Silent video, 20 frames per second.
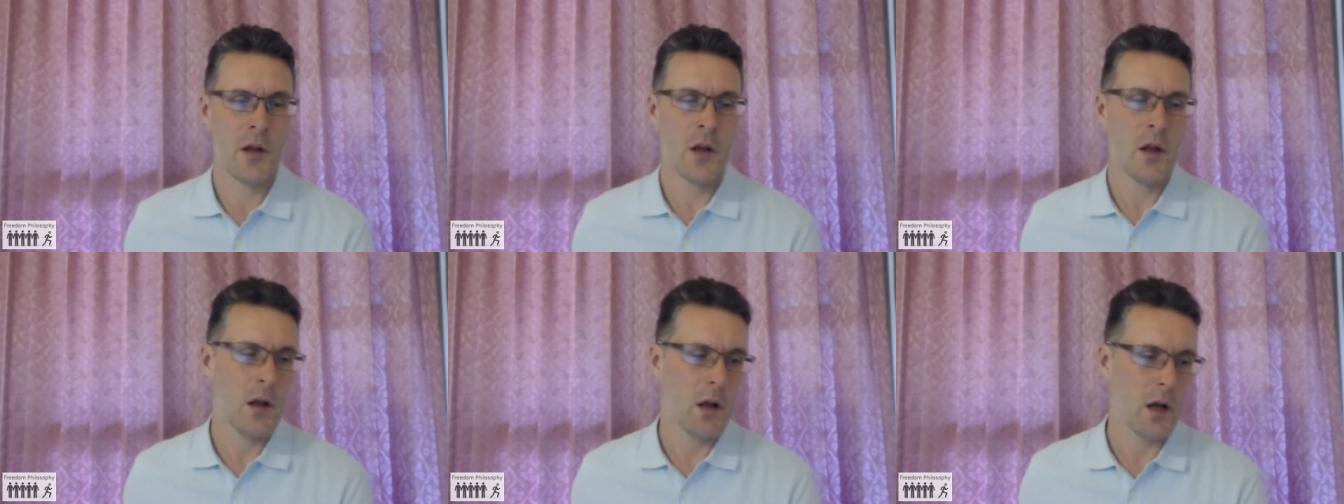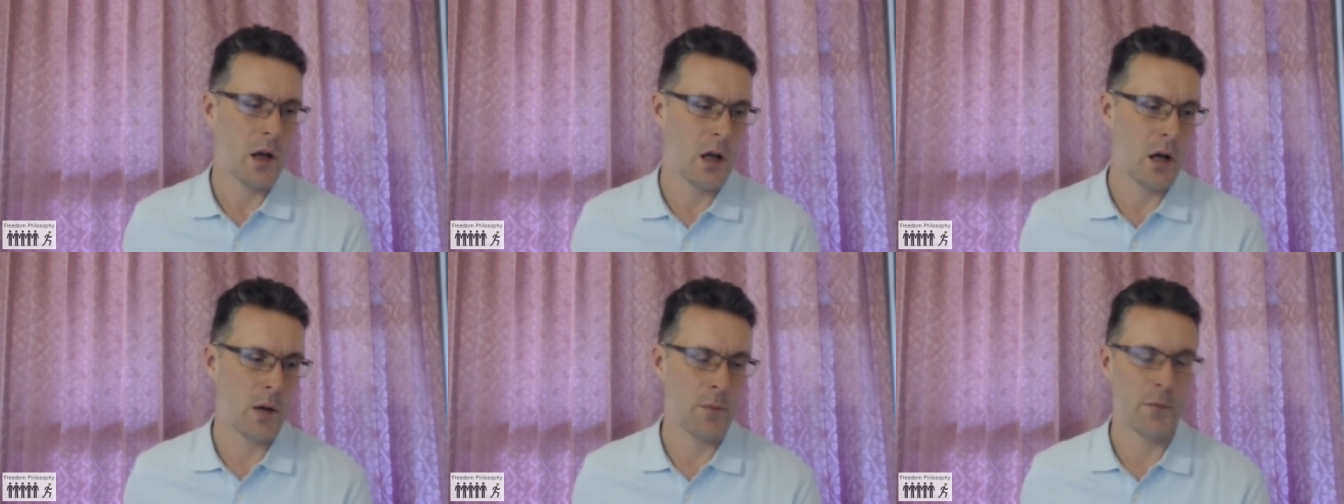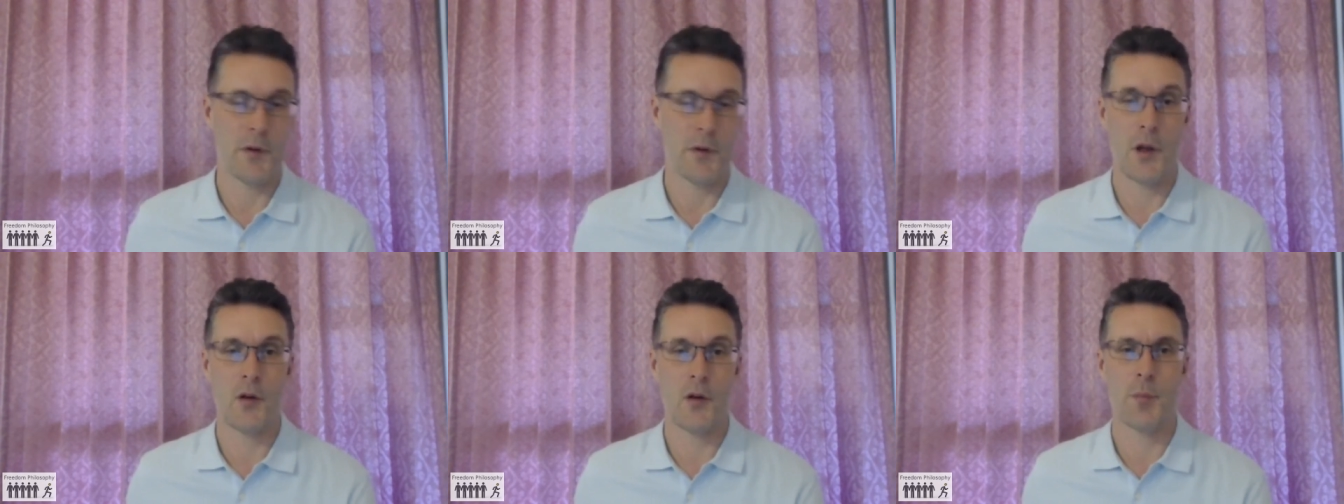um,
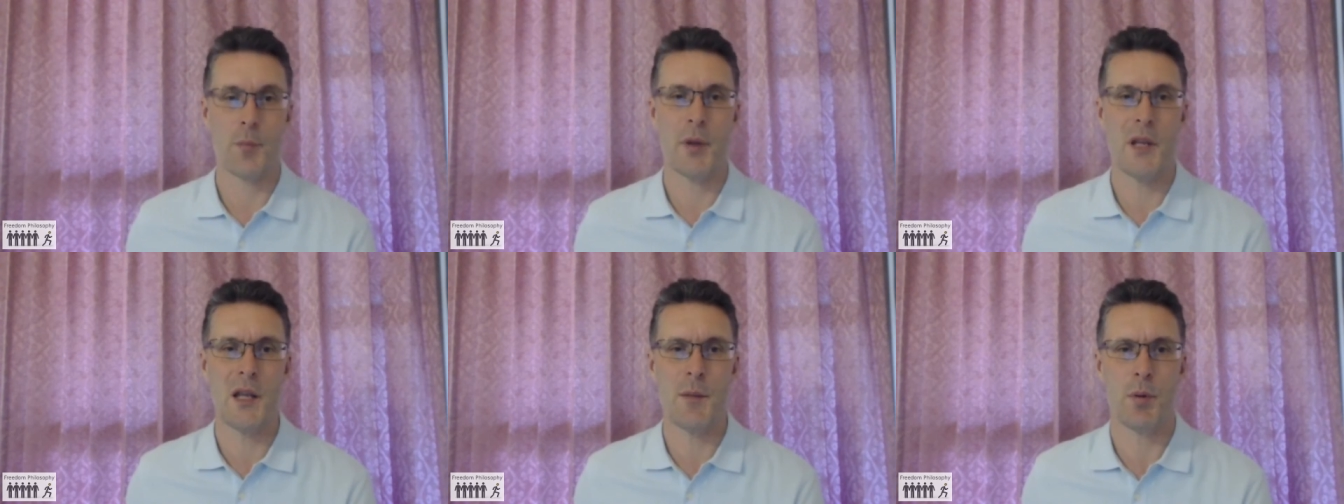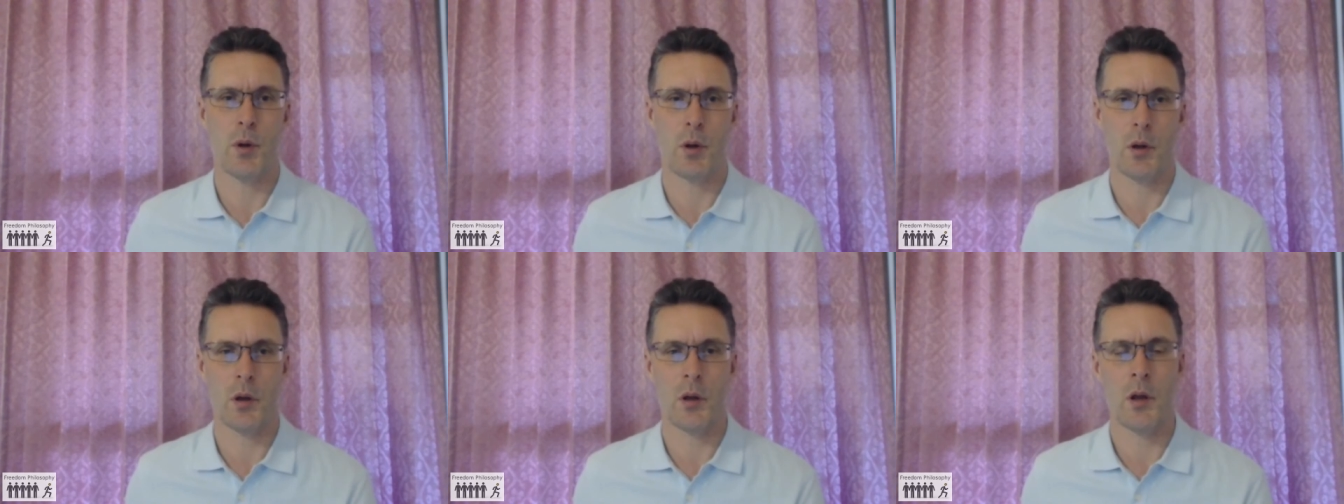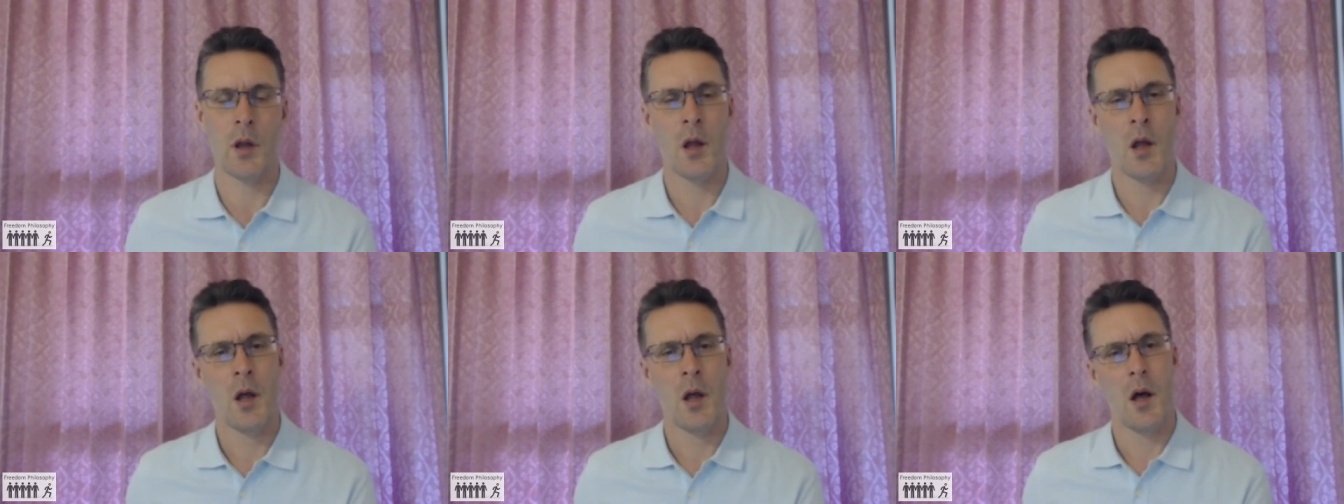for those
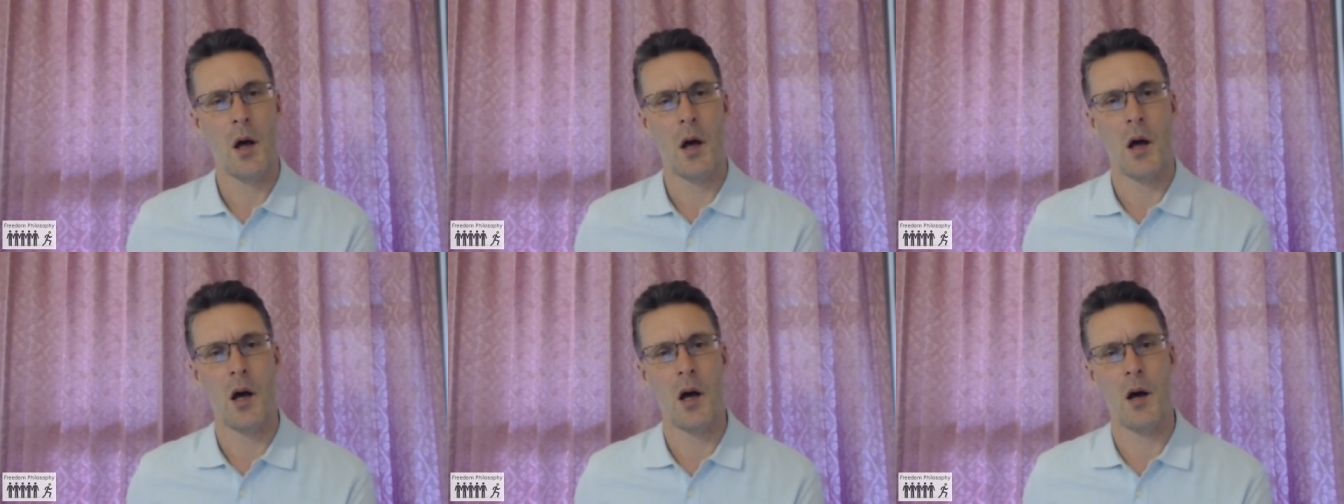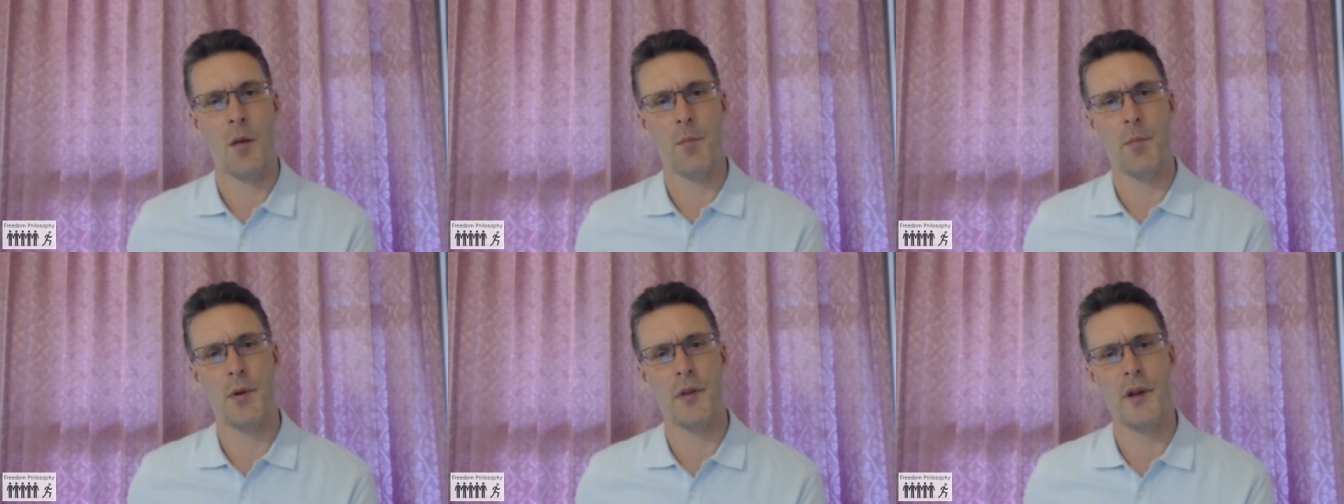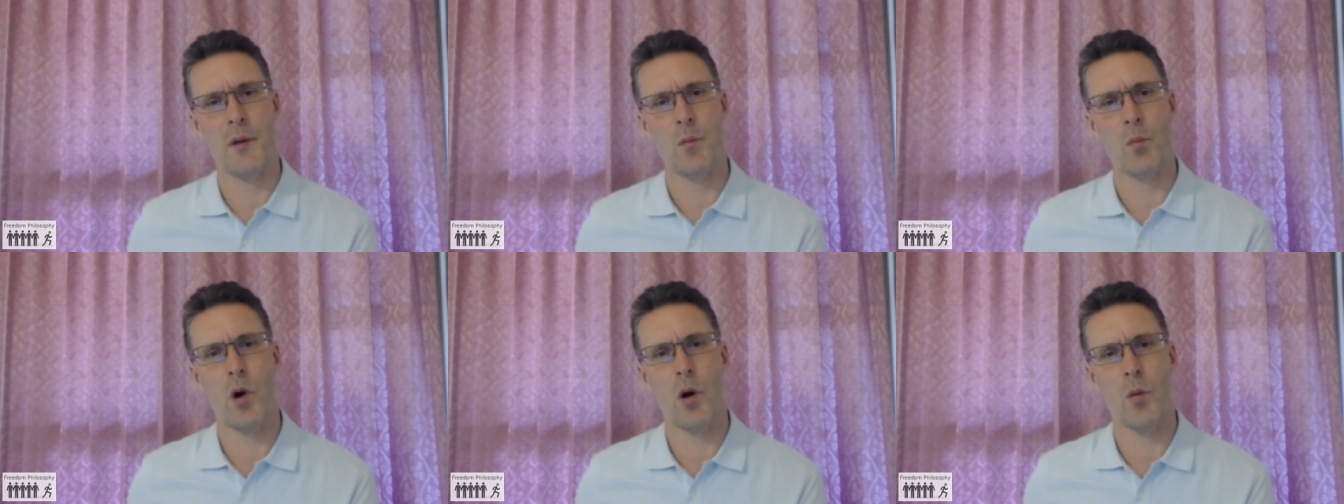people. Um, but
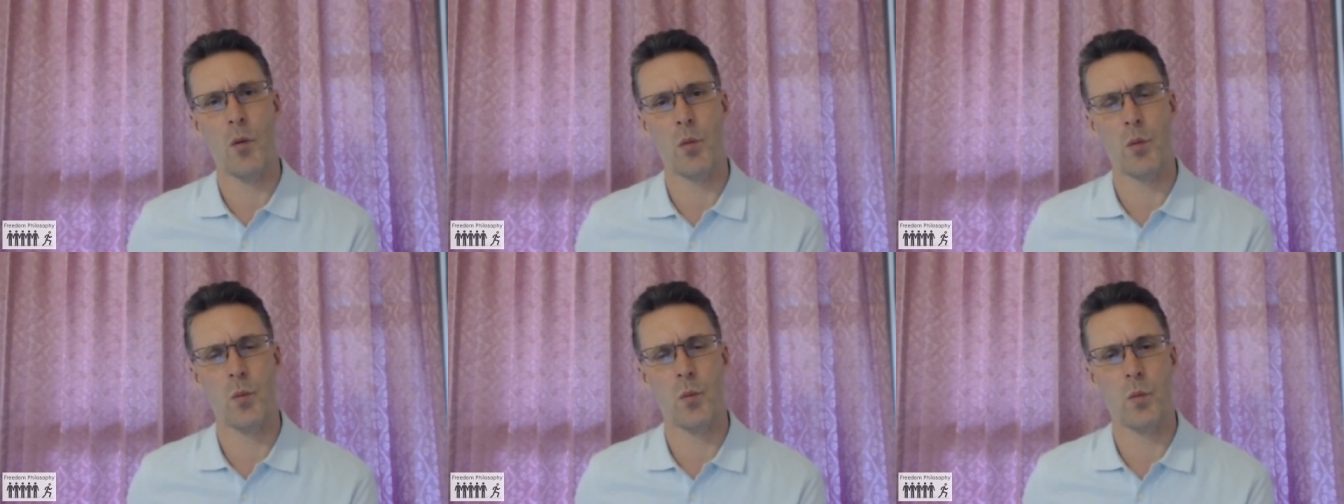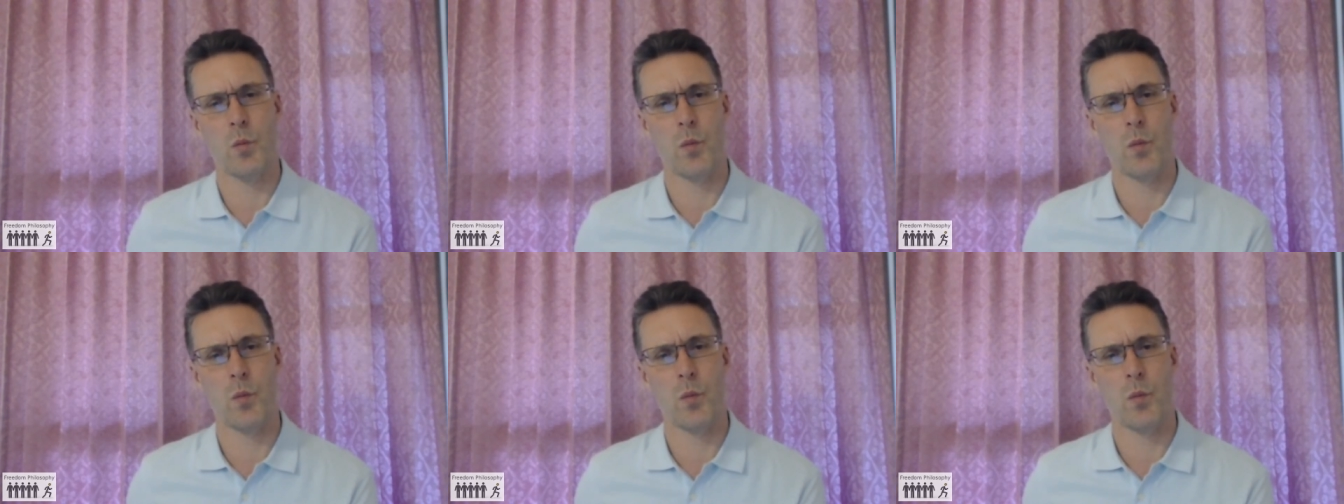then, what